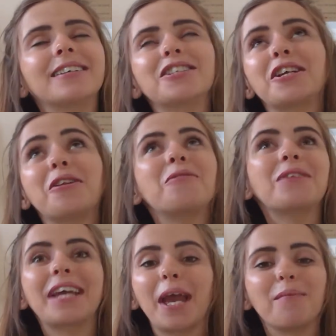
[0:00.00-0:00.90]
she knew
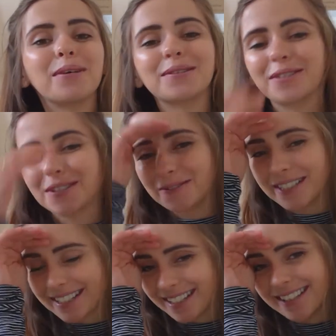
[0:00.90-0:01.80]
the campus, which is
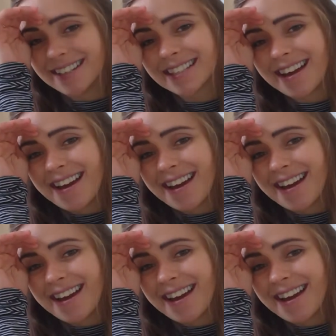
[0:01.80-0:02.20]
ridiculous.